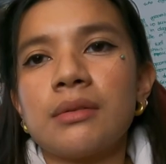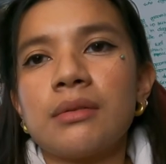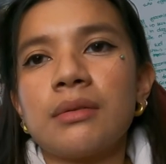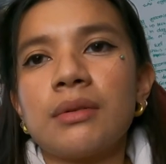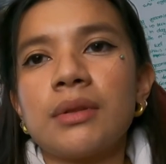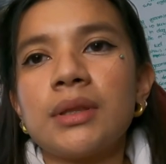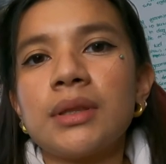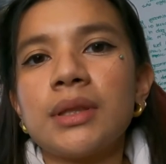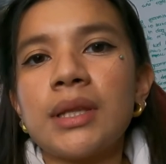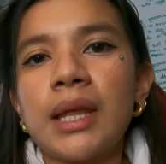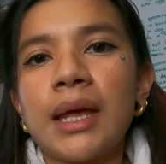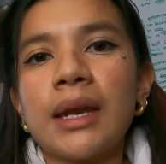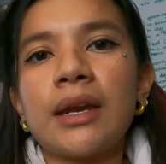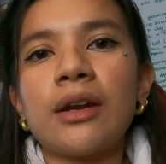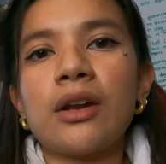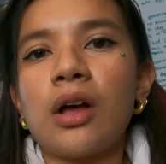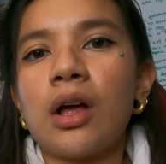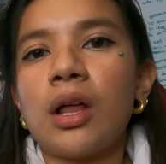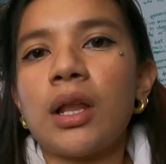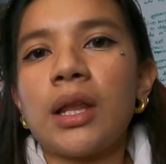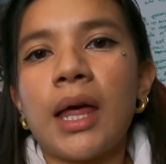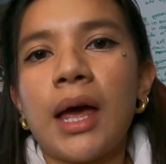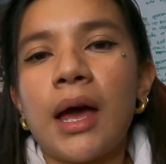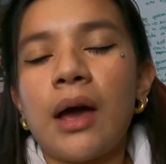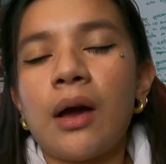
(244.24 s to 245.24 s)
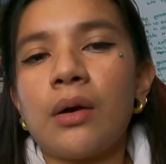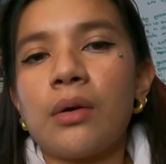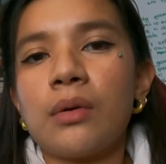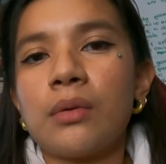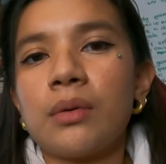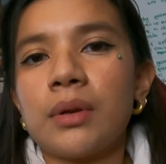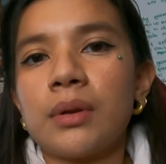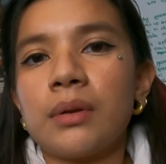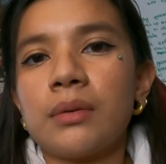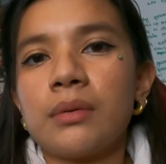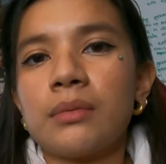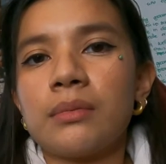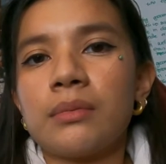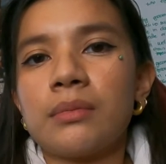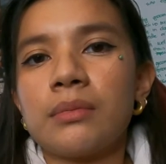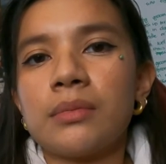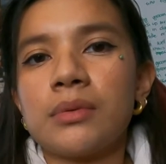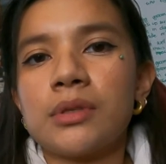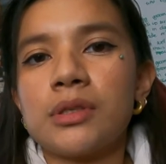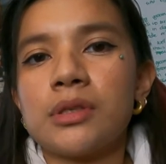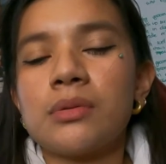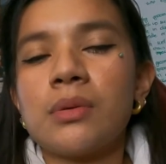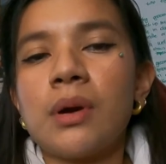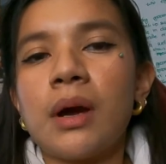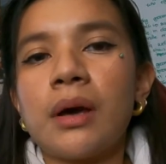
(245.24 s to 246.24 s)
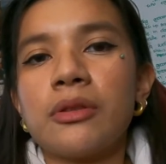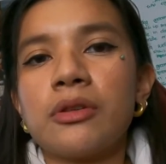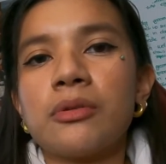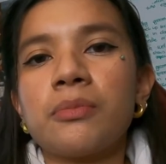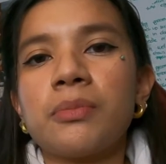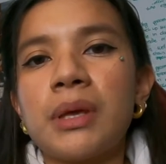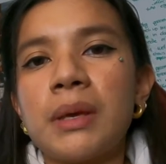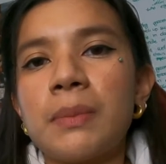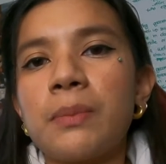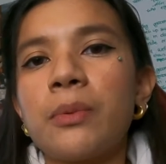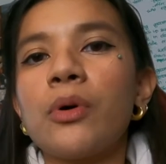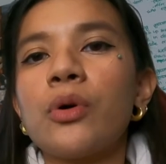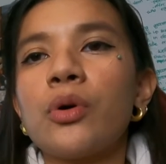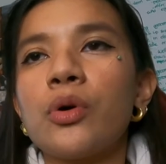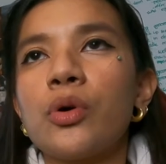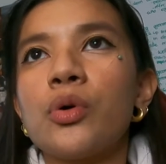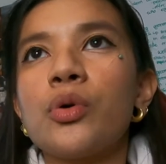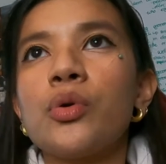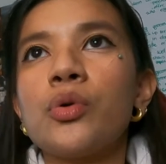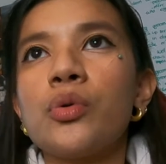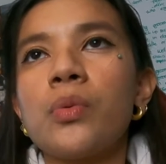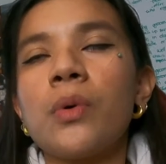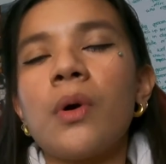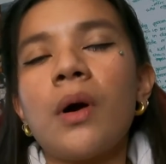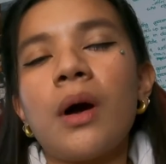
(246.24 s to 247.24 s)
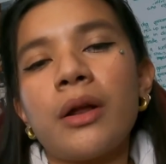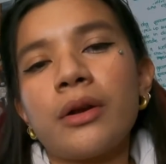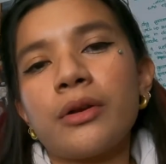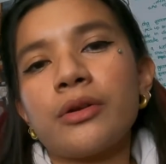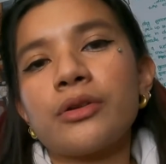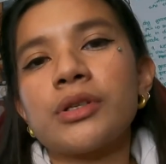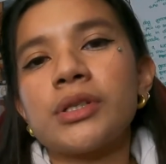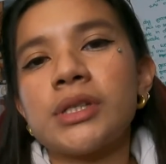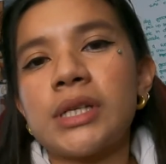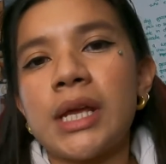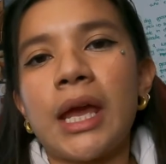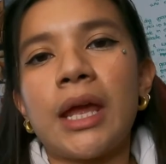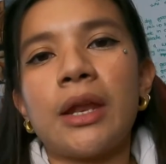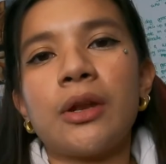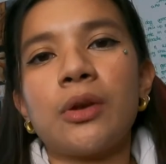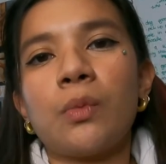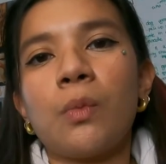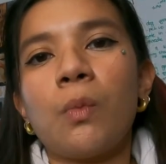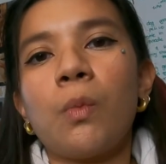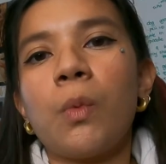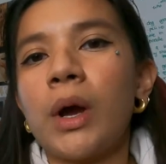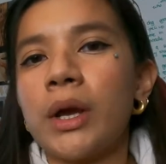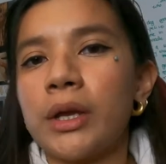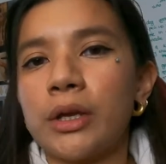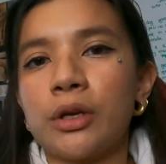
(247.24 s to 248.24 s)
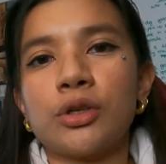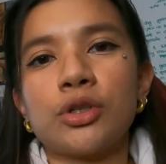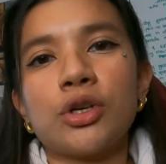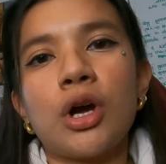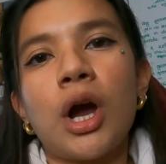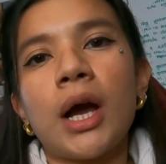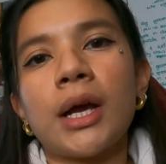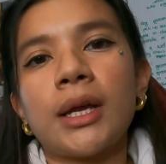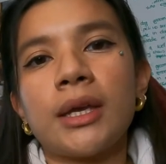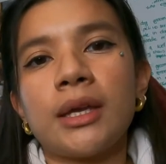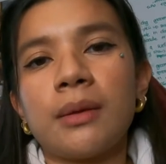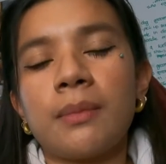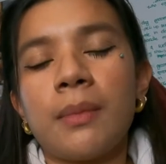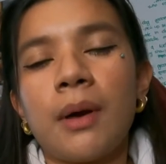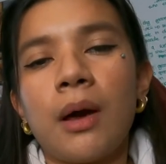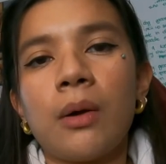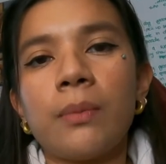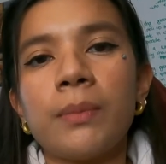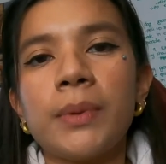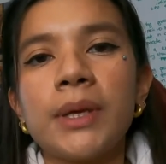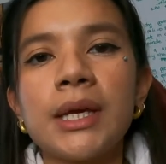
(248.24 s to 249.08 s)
let it all out to other people who will understand what you're talking about.